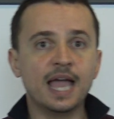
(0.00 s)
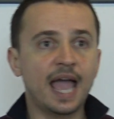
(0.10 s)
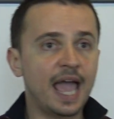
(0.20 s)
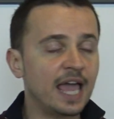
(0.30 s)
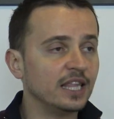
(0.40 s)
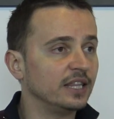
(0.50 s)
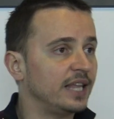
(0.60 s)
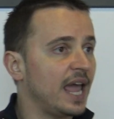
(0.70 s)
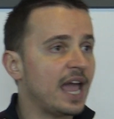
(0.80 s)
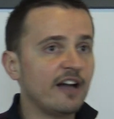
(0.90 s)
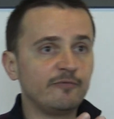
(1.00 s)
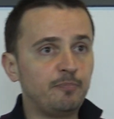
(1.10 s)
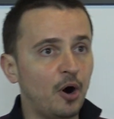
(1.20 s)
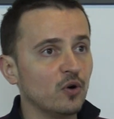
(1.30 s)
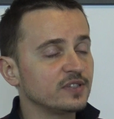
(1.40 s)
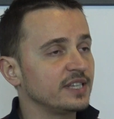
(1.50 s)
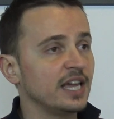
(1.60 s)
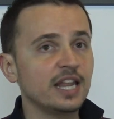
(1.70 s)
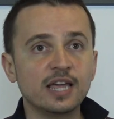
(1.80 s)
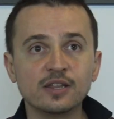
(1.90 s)
and they have
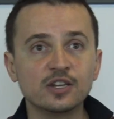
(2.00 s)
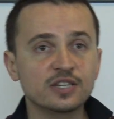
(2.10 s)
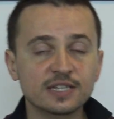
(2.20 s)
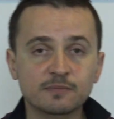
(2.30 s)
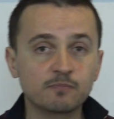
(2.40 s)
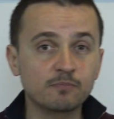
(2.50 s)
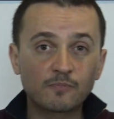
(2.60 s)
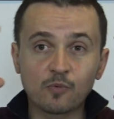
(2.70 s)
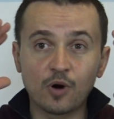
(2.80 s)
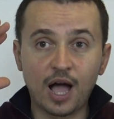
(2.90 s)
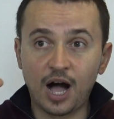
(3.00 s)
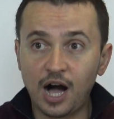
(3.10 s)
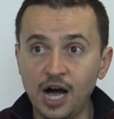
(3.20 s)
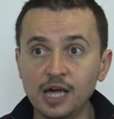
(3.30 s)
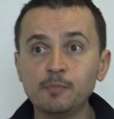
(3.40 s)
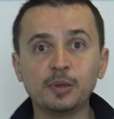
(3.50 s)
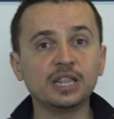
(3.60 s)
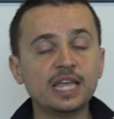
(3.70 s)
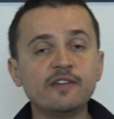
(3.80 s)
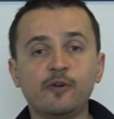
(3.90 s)
boasted just
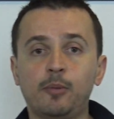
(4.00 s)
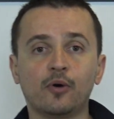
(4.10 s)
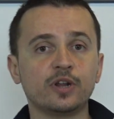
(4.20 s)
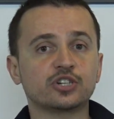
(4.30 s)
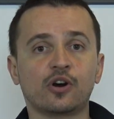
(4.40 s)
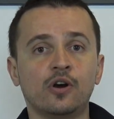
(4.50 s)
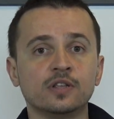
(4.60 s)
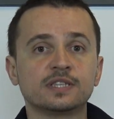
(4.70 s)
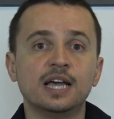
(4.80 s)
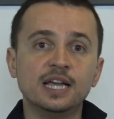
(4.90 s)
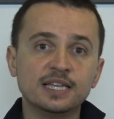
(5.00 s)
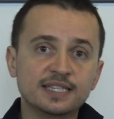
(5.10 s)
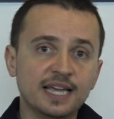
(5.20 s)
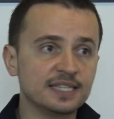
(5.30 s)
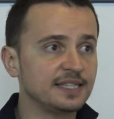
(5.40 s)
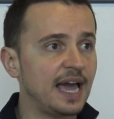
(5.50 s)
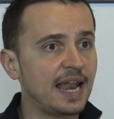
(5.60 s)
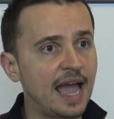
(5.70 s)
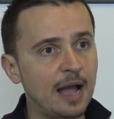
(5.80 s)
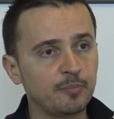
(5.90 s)
unbelievable returns since that
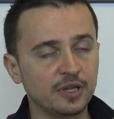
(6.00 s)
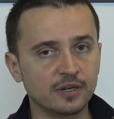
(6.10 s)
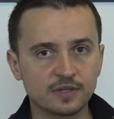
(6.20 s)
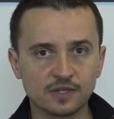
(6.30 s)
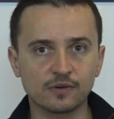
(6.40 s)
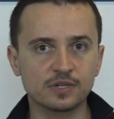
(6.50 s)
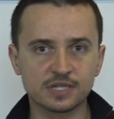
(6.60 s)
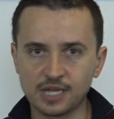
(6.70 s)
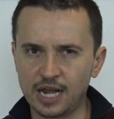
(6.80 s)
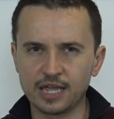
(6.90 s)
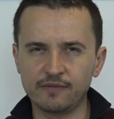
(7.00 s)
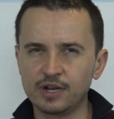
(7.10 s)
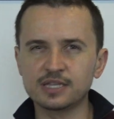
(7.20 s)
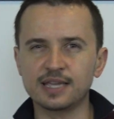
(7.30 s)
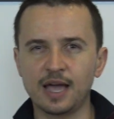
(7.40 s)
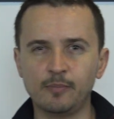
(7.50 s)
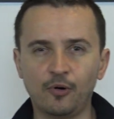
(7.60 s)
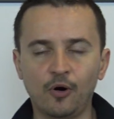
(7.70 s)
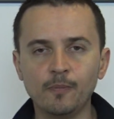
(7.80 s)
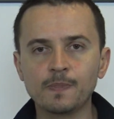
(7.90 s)
happened. So just kind of give an
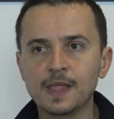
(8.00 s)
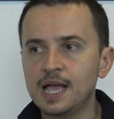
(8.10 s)
example,